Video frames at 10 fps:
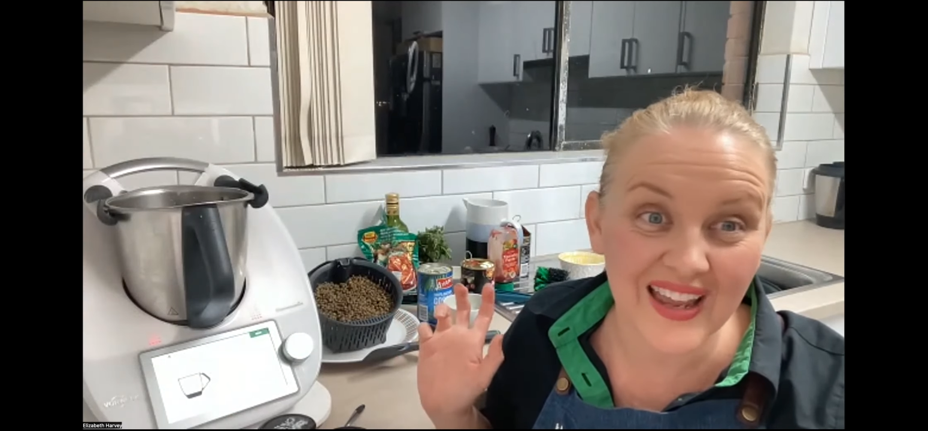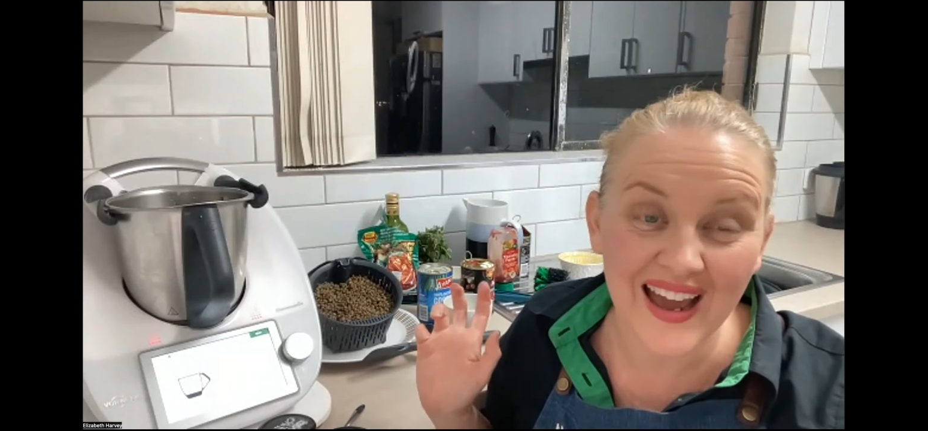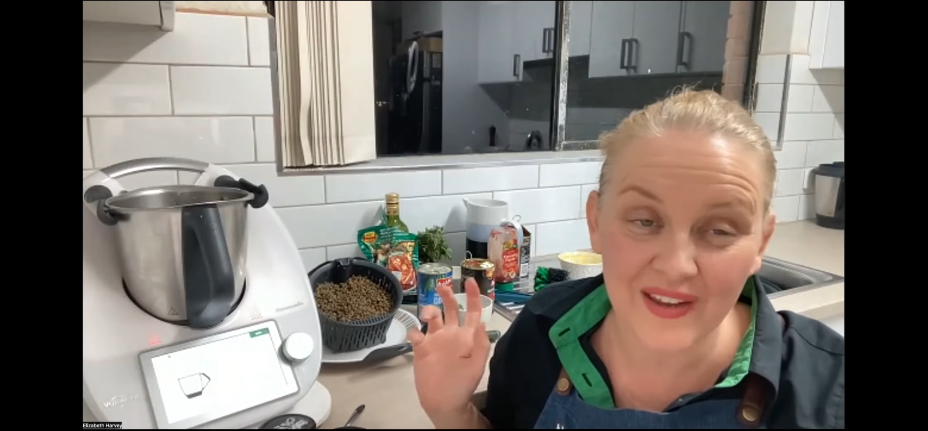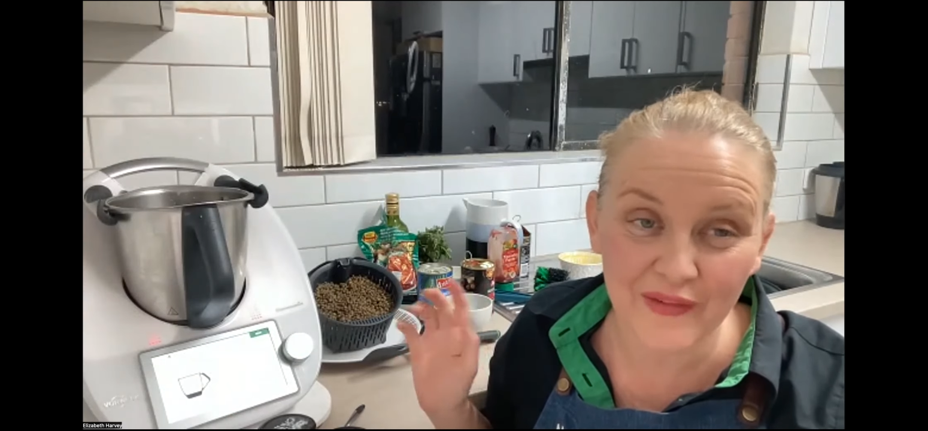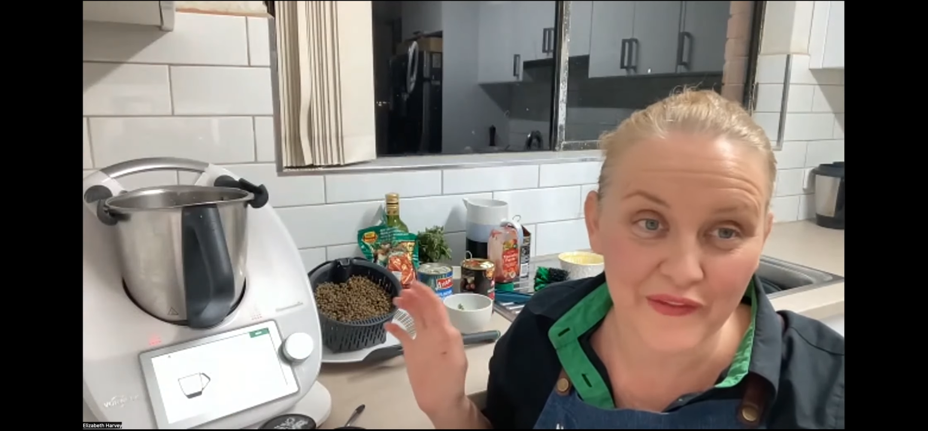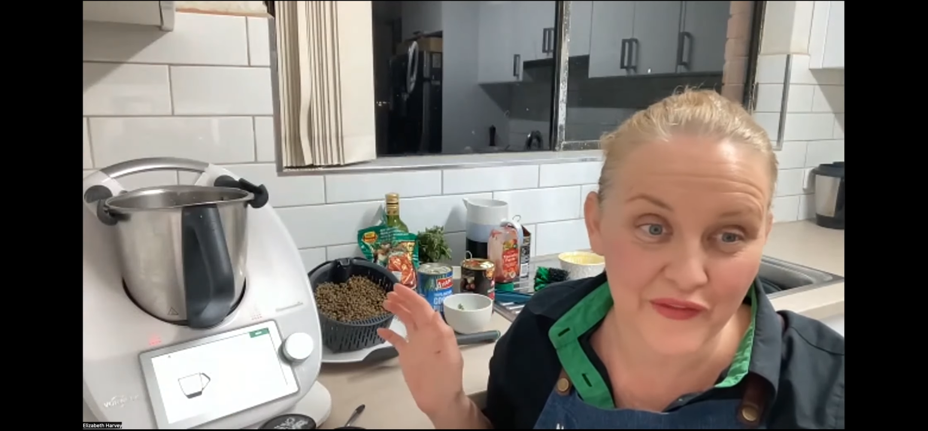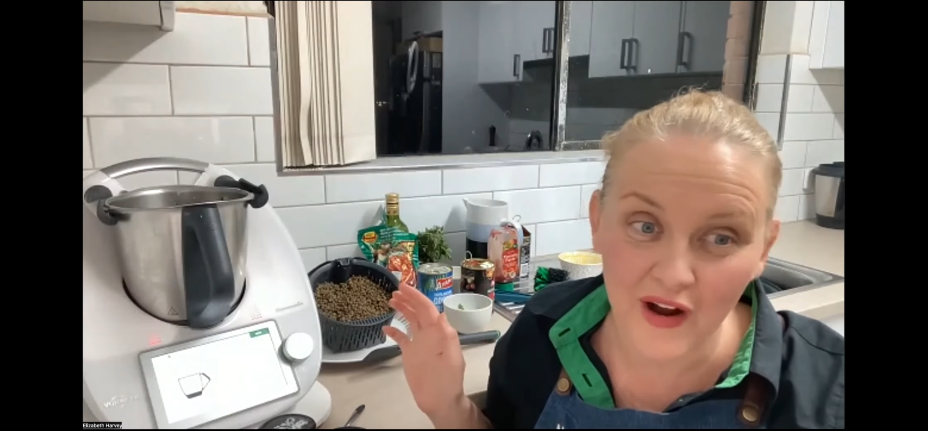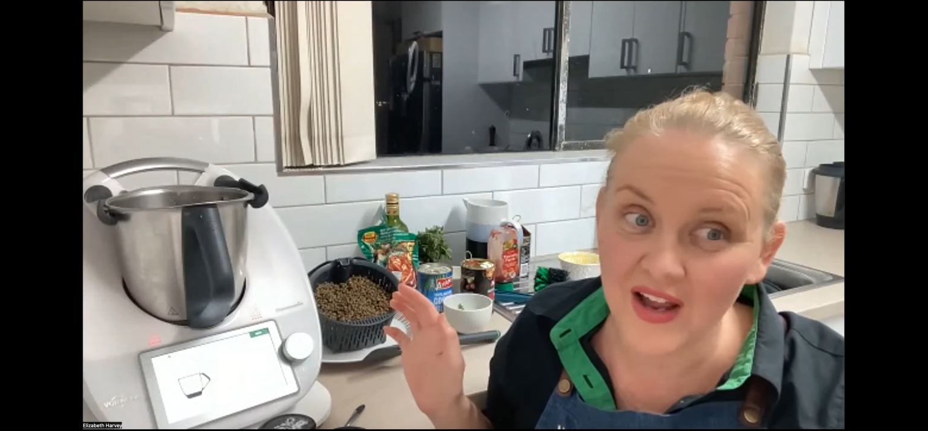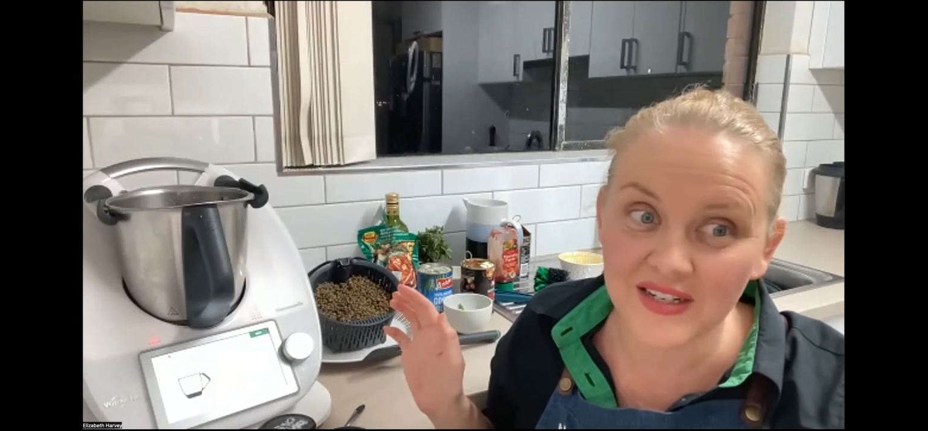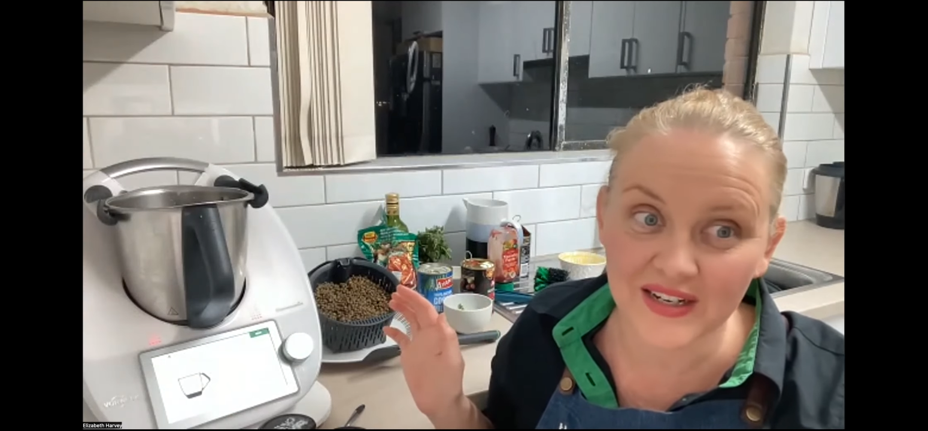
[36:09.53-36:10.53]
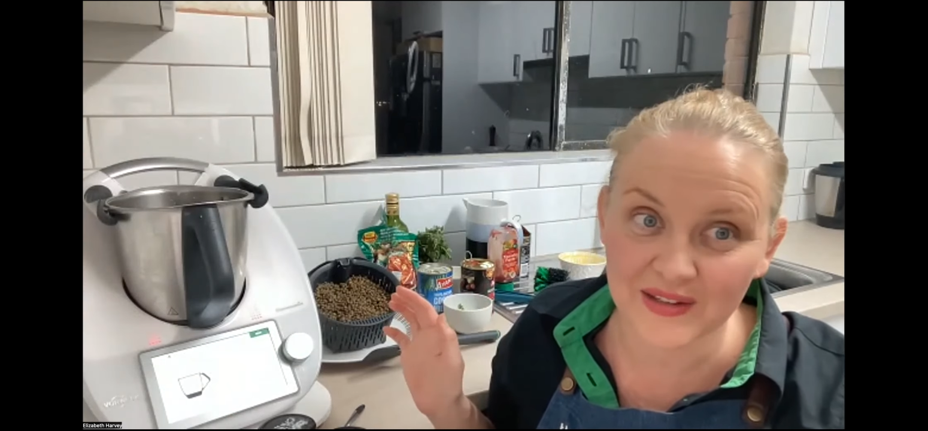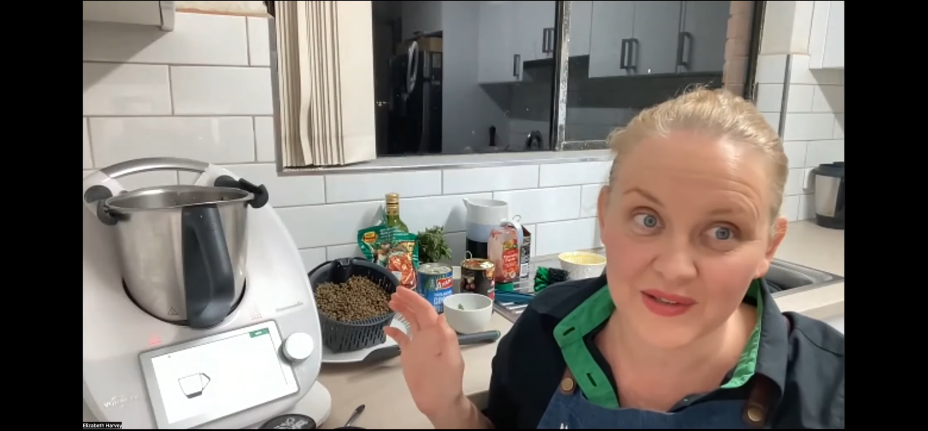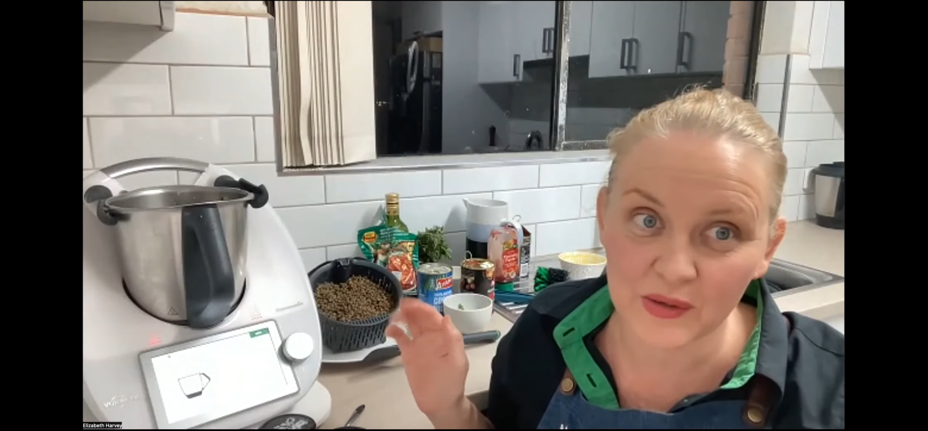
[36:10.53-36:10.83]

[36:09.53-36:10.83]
You can't even find it in the